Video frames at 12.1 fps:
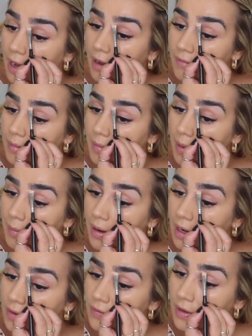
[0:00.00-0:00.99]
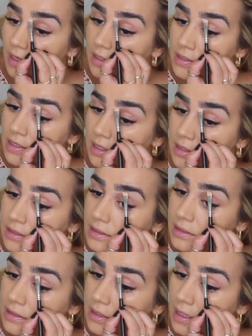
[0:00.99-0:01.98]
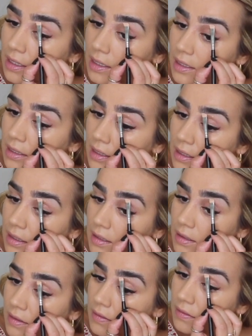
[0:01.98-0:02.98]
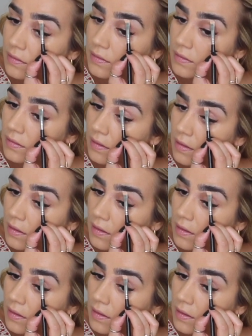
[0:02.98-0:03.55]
I have in my brows, like I just said, is